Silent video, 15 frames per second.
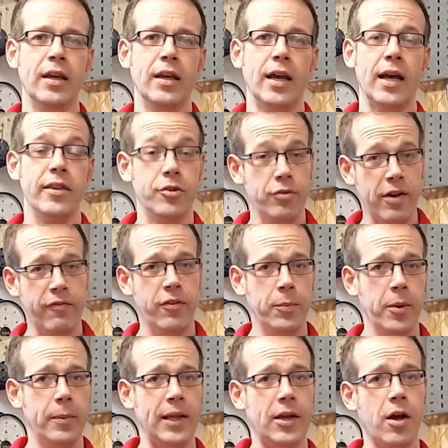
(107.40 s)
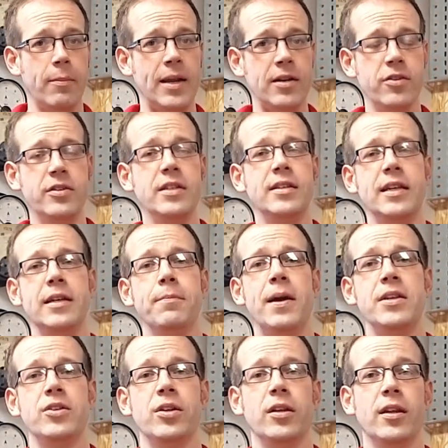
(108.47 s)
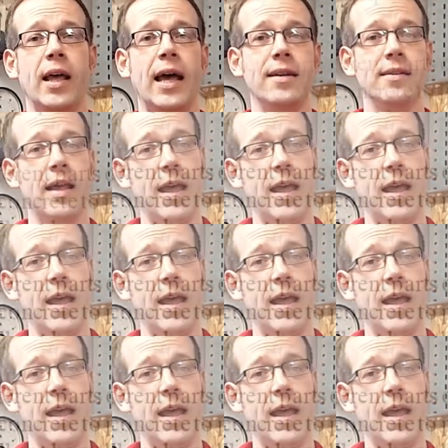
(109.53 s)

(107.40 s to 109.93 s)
And the draft for public comment does indeed mention that